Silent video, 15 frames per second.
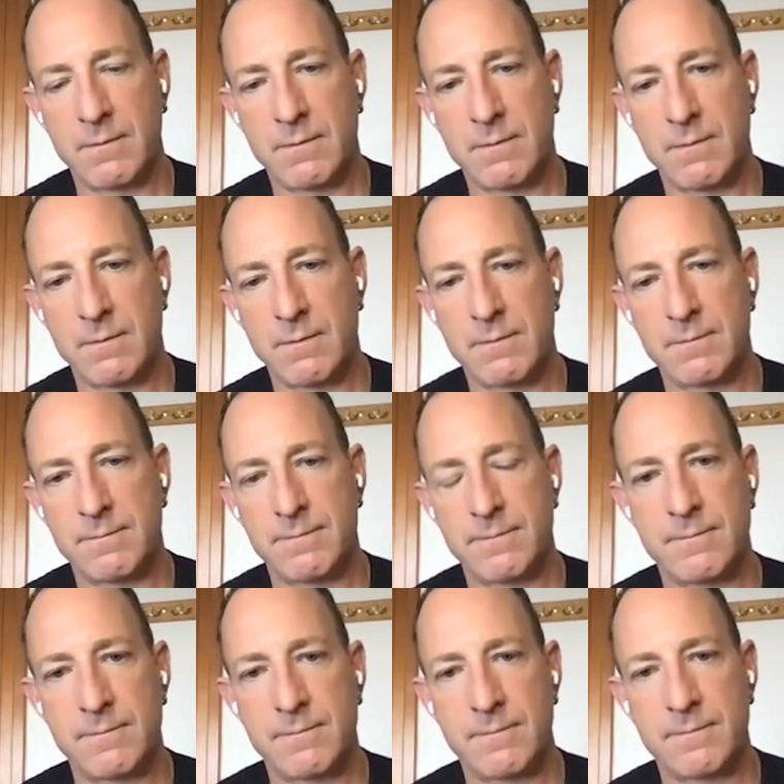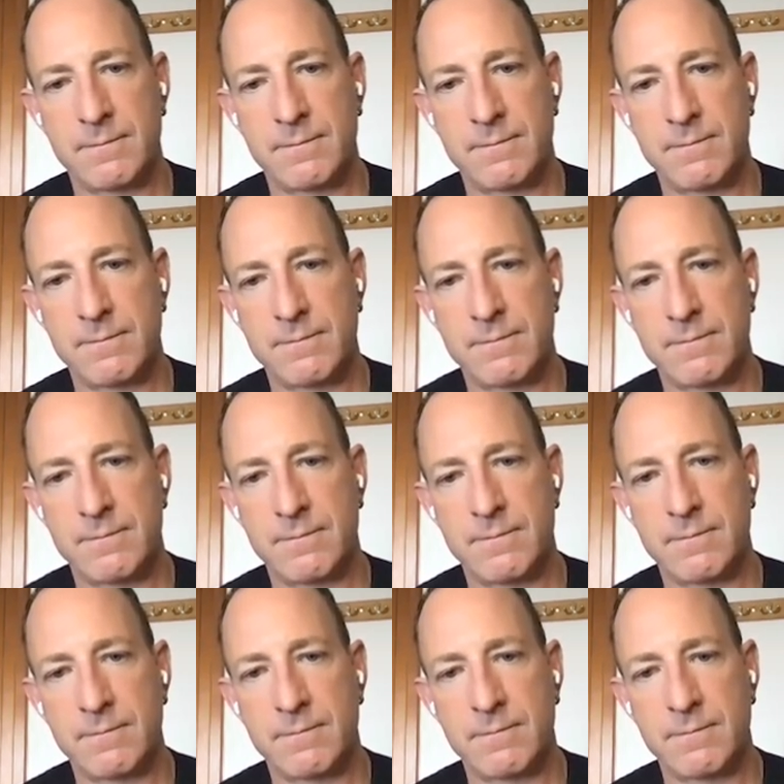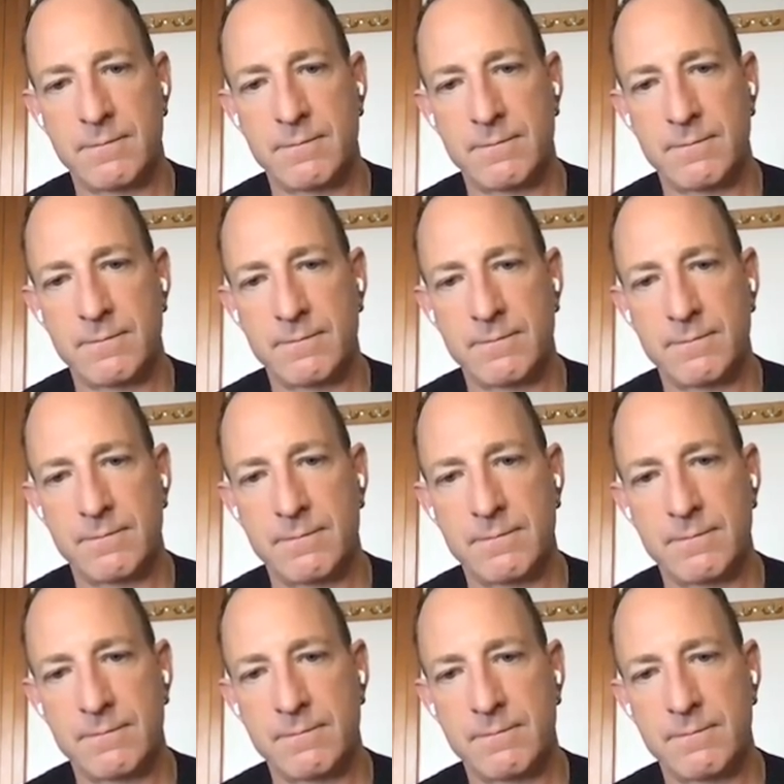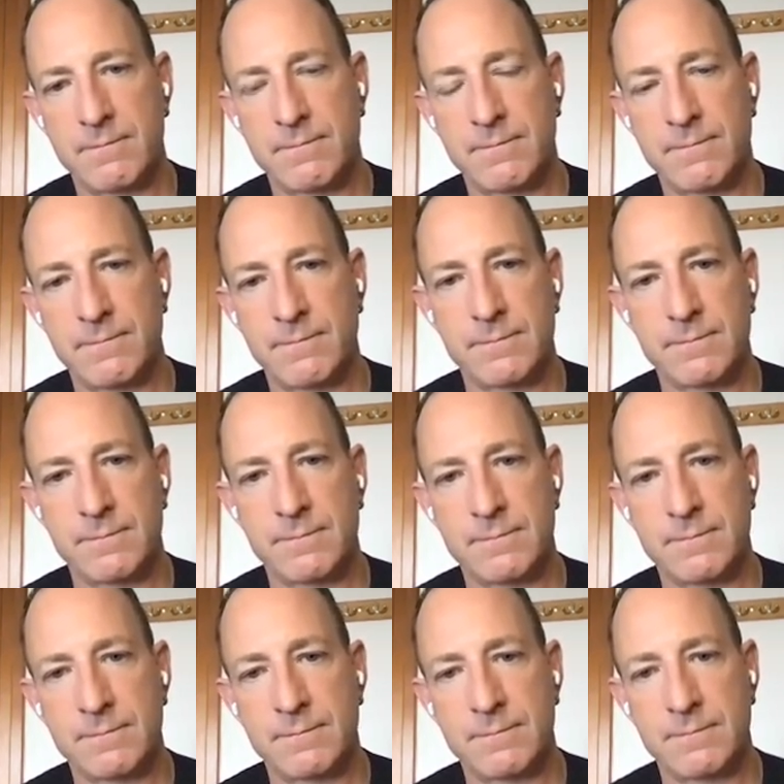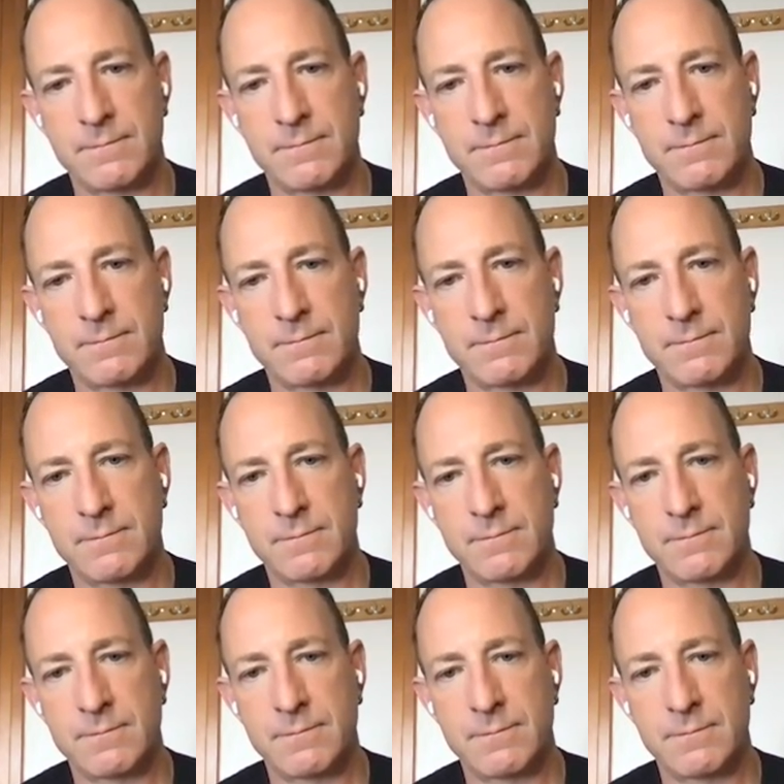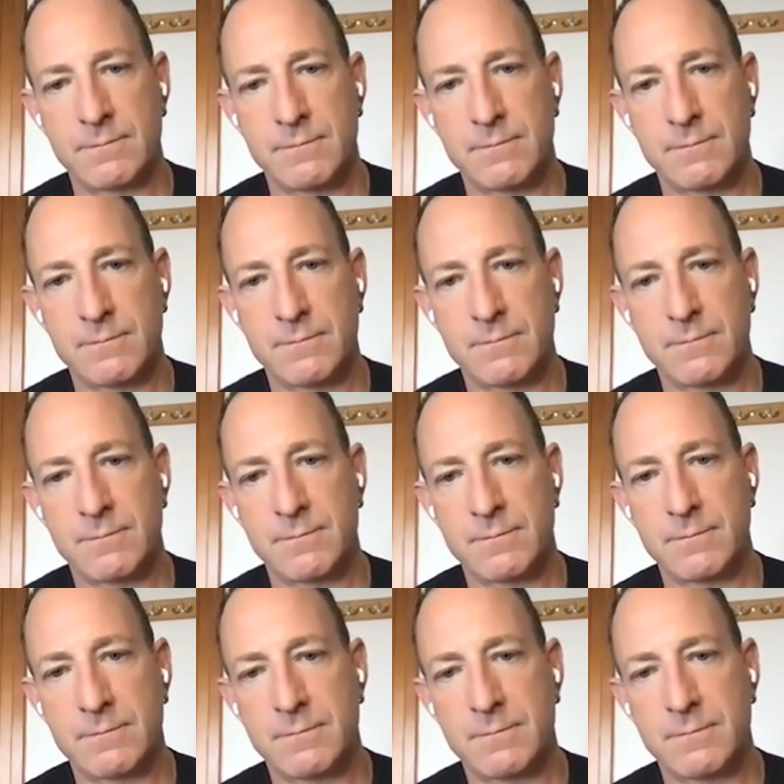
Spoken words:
This person isn't speaking.